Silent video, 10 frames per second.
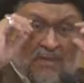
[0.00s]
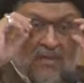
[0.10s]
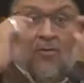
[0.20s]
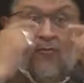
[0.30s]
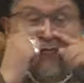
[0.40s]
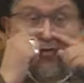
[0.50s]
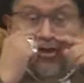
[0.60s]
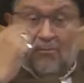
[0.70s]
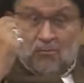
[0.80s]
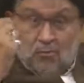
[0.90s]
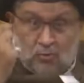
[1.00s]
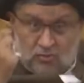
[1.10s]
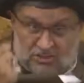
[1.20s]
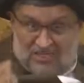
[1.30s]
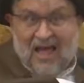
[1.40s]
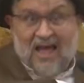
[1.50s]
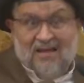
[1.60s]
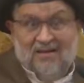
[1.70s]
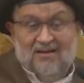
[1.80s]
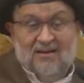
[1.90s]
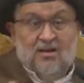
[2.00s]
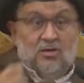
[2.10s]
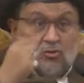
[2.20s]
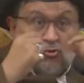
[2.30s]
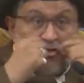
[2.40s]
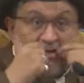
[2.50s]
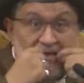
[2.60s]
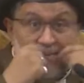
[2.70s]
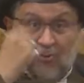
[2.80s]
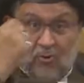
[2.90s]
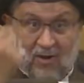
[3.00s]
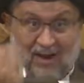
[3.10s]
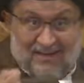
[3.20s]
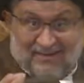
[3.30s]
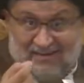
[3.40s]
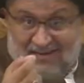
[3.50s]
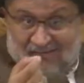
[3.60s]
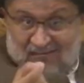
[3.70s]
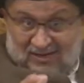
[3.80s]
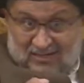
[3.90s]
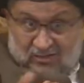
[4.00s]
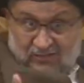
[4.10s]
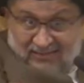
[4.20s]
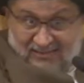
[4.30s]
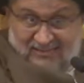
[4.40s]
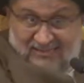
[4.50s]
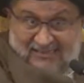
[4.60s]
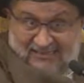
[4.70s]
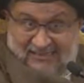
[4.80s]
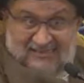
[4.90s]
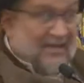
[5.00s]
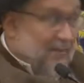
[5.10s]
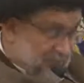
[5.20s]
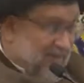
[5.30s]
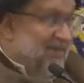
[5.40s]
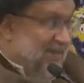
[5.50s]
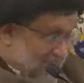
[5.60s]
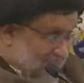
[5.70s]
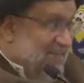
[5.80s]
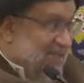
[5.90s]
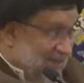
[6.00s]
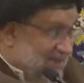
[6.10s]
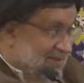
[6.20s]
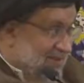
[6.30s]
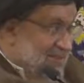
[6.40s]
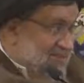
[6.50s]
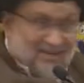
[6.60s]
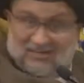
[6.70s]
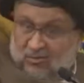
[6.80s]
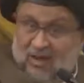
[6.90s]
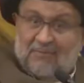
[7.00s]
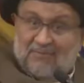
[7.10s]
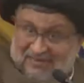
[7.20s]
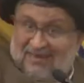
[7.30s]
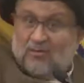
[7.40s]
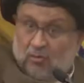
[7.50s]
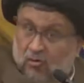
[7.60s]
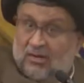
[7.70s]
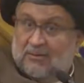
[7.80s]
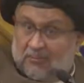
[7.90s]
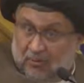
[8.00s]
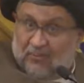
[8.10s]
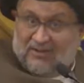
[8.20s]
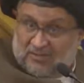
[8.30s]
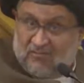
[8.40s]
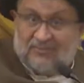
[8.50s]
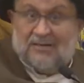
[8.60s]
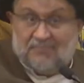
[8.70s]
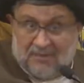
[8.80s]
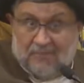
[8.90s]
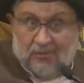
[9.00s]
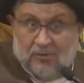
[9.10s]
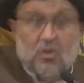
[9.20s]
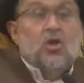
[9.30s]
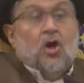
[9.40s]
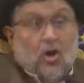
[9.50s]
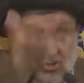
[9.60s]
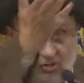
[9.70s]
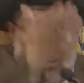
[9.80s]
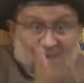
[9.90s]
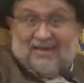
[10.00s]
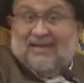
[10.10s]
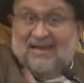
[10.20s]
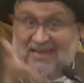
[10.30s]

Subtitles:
For Musa to keep quiet in front of injustice happening like that, that you are making hole in property of other people, or you are killing a